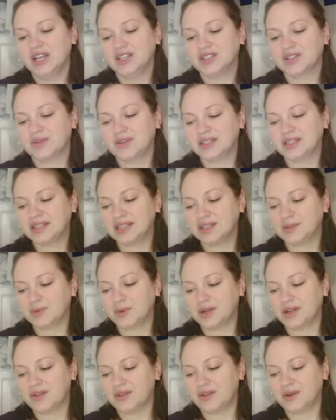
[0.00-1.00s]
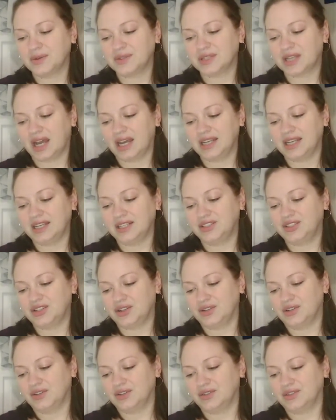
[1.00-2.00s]
So this is one of those guided
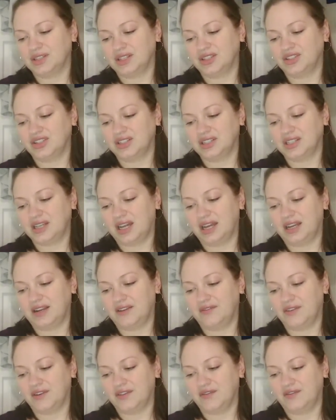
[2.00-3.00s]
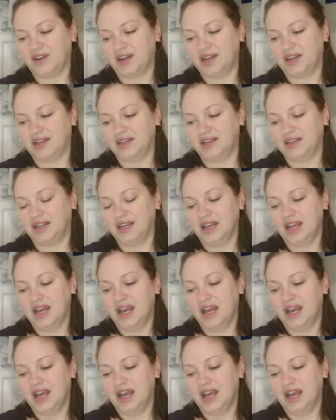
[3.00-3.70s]
journals. It's just kind of for fun.